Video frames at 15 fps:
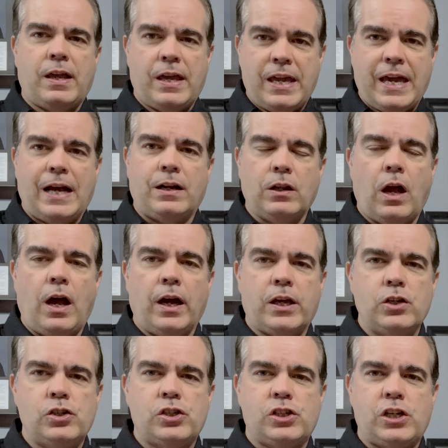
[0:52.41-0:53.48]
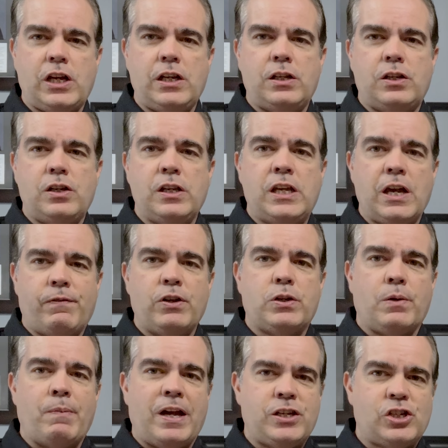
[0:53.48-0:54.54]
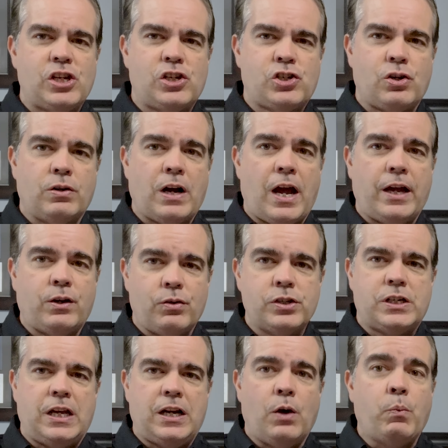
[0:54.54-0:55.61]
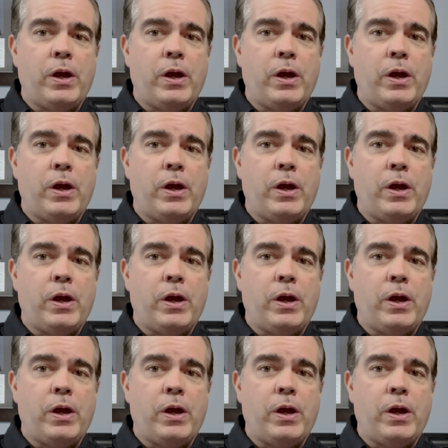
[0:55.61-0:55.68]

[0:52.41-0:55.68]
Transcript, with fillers: catalog and she'd give it to my sister and I, Christina.